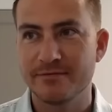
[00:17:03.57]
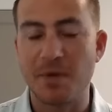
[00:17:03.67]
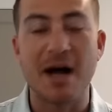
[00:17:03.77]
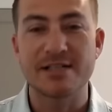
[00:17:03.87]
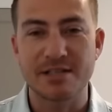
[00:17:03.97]

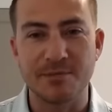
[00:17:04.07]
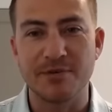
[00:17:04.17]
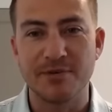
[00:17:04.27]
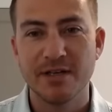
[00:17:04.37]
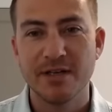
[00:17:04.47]

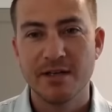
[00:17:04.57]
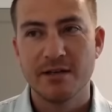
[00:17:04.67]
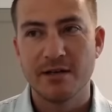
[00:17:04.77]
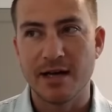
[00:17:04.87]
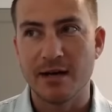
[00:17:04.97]
possible,
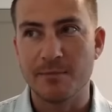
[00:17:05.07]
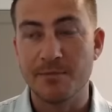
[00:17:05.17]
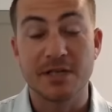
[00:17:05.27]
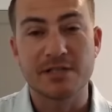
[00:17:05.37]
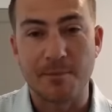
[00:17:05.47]

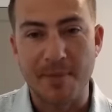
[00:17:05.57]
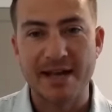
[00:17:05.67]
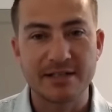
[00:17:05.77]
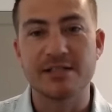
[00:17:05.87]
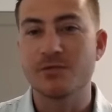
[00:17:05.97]
because a
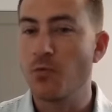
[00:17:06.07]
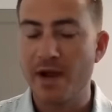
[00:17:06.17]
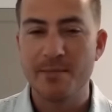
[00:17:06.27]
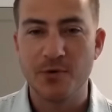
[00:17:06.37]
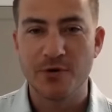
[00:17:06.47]
bank does
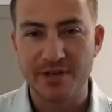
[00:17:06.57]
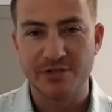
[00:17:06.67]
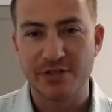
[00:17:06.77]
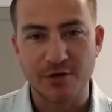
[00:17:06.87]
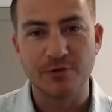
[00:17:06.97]
way more than
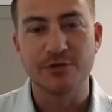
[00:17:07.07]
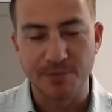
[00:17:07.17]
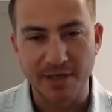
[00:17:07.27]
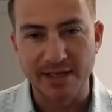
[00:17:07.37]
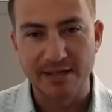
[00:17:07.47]
just hold your
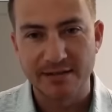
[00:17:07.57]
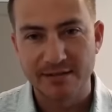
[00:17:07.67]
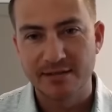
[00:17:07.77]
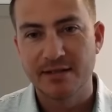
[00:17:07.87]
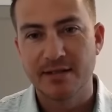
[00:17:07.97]
money.
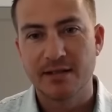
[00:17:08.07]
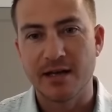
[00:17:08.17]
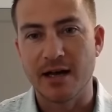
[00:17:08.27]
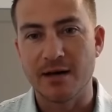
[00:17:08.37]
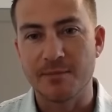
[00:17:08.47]

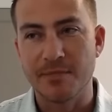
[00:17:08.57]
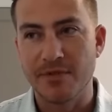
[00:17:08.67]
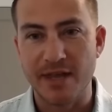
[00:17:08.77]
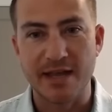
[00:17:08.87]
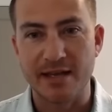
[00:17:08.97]

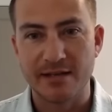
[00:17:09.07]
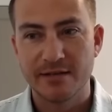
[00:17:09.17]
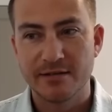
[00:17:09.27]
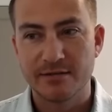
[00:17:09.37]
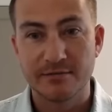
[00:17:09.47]
They
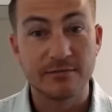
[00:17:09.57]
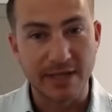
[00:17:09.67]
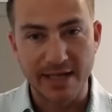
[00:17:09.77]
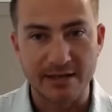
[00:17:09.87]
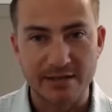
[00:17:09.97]

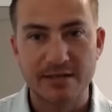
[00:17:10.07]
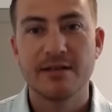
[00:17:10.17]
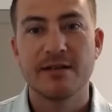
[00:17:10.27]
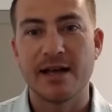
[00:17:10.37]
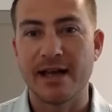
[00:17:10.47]
lend,
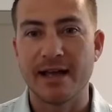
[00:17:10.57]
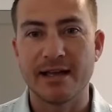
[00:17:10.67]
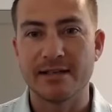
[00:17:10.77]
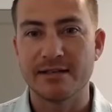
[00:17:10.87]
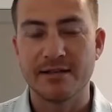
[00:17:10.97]

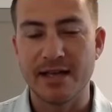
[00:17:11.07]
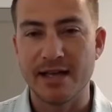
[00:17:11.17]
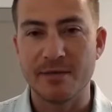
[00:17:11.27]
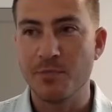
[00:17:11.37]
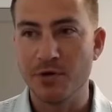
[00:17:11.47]
and
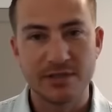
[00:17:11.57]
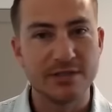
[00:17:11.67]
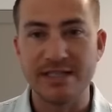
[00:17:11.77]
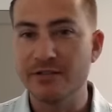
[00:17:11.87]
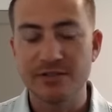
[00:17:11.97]
they put
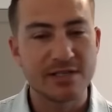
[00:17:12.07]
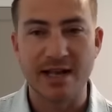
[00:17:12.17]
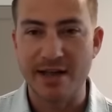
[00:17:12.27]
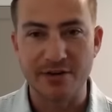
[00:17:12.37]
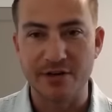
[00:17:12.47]
deals
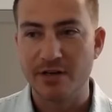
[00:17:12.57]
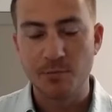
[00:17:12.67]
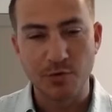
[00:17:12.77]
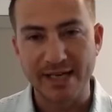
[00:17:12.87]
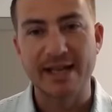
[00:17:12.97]
together,
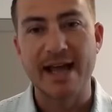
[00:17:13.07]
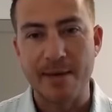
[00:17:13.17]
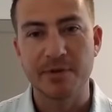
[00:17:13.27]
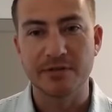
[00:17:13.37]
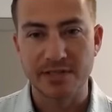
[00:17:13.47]
bringing
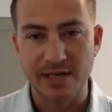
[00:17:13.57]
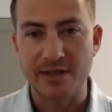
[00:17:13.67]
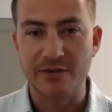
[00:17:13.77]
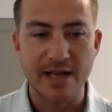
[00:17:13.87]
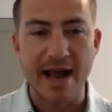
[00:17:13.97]
capital
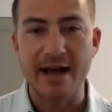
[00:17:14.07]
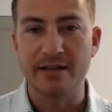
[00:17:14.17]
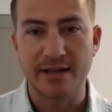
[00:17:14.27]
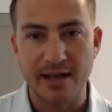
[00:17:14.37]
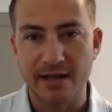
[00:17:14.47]
together to
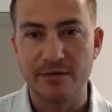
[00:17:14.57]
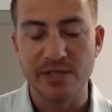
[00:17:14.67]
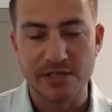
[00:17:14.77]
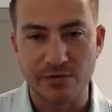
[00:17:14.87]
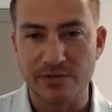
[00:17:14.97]
allocate
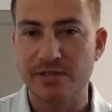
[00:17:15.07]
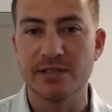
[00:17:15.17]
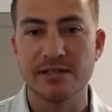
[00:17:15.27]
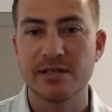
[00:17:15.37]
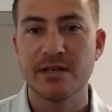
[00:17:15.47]

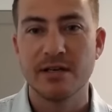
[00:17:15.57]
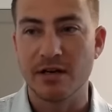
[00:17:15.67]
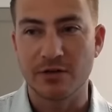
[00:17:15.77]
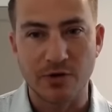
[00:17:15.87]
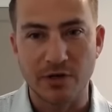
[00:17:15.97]
resources
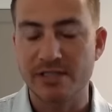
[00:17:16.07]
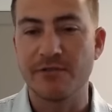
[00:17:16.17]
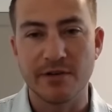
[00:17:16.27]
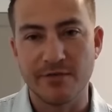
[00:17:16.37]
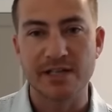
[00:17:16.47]
across
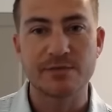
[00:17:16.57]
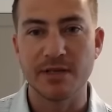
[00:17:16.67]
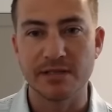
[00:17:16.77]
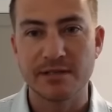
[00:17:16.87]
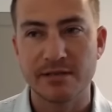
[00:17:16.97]
different
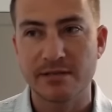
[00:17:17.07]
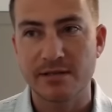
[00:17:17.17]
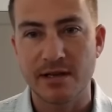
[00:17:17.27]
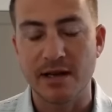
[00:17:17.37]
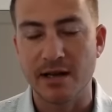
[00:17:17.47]
investments,
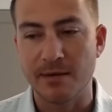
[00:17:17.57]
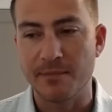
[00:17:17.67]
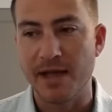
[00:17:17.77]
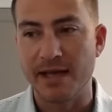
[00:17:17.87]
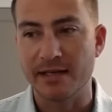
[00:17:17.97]

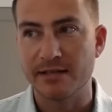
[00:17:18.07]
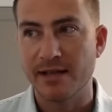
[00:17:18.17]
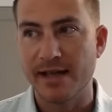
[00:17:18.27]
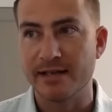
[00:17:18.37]
and